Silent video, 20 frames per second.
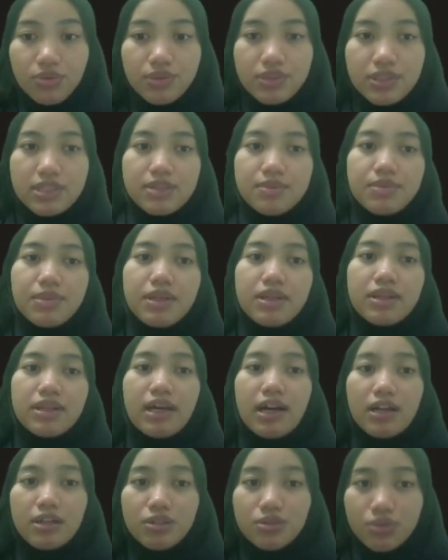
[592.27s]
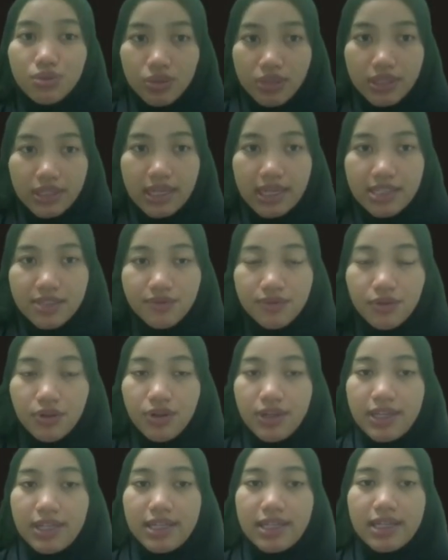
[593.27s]
which means that good cash
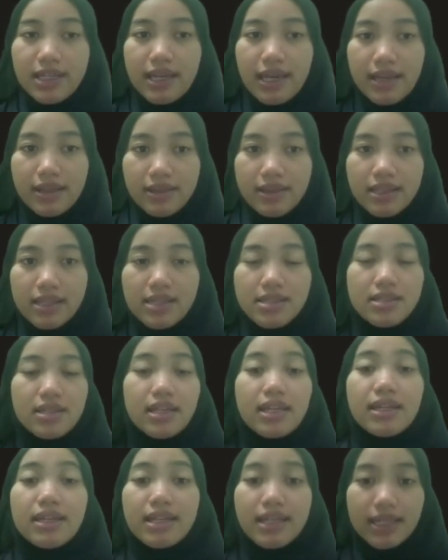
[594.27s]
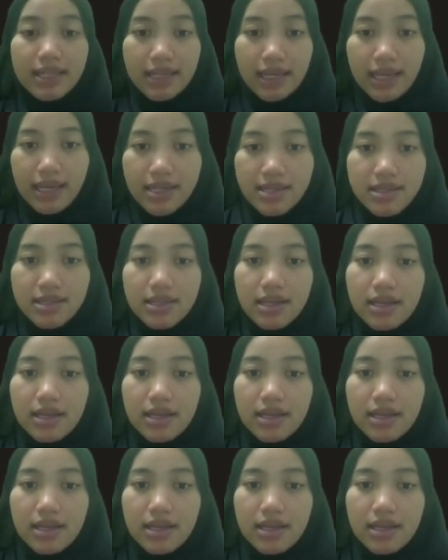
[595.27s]
flow indicates